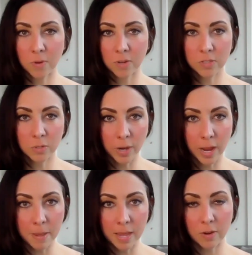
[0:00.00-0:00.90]
or
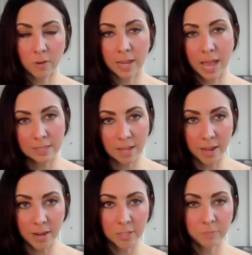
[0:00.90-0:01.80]
ceramic or cast
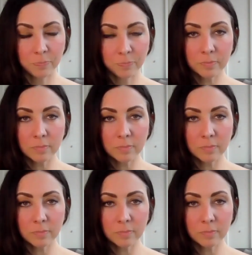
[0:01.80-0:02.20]
iron